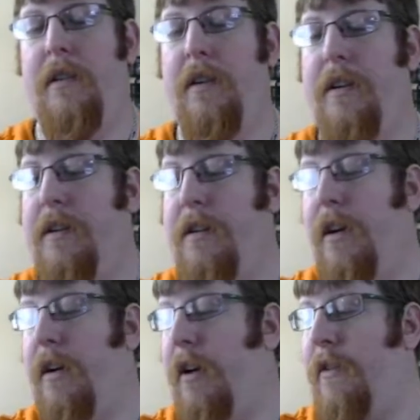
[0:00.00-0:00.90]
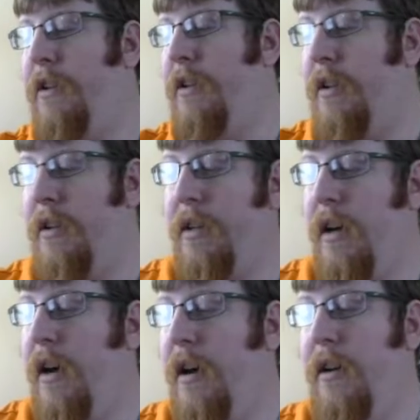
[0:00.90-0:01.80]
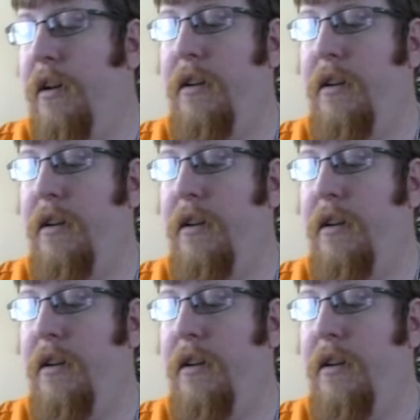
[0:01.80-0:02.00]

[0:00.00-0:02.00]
Set off to the side.